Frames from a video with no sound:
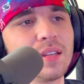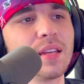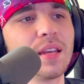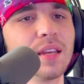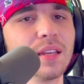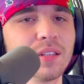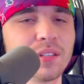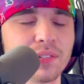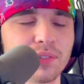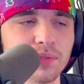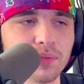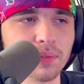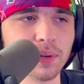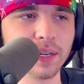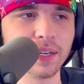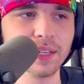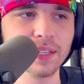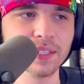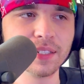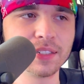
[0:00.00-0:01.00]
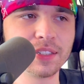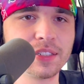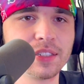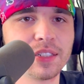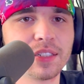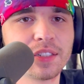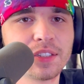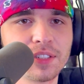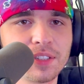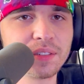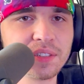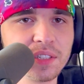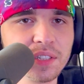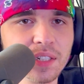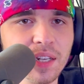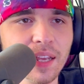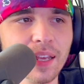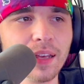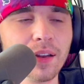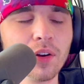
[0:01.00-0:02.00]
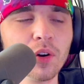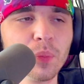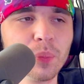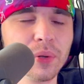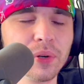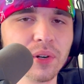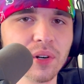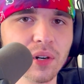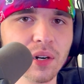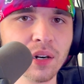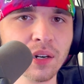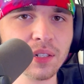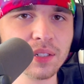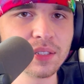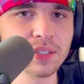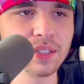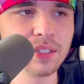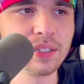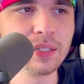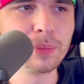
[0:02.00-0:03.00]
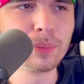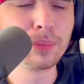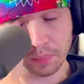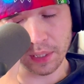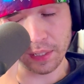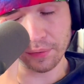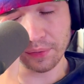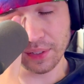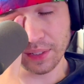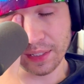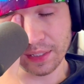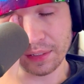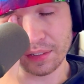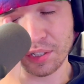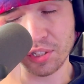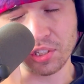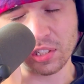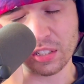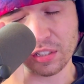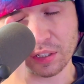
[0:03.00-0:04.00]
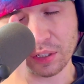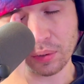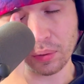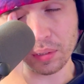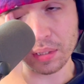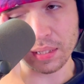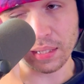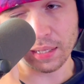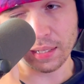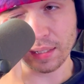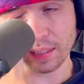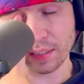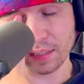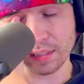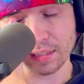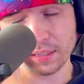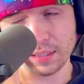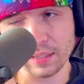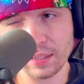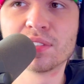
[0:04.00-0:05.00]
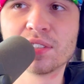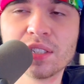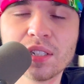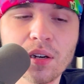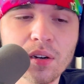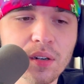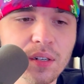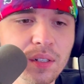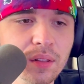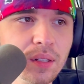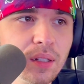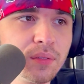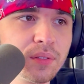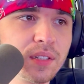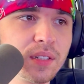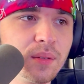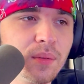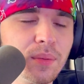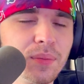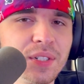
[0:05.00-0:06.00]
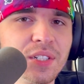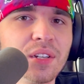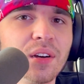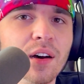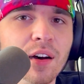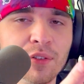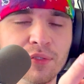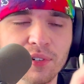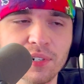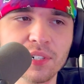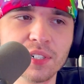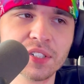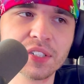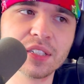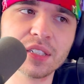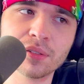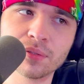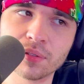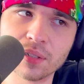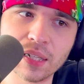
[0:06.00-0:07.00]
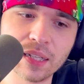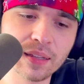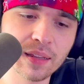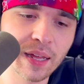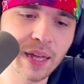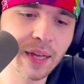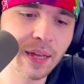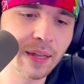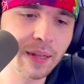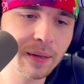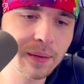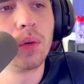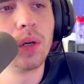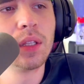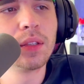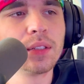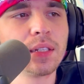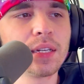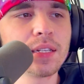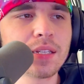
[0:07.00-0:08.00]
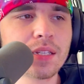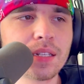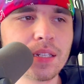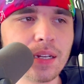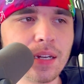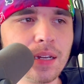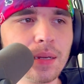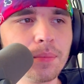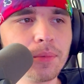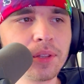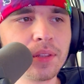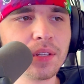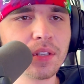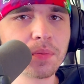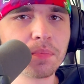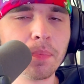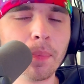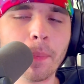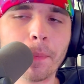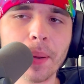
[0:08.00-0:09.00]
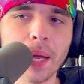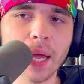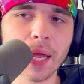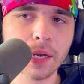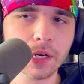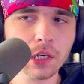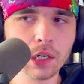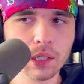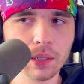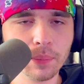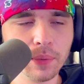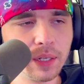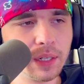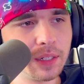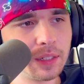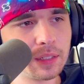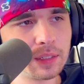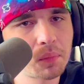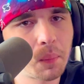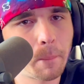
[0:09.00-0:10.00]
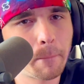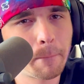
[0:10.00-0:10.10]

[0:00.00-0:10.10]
kiss, right? It's just she can't open her heart to him. But I feel like she knows that. It's like she already loves him. I mean, to offer herself like that. One last time with this banger, man.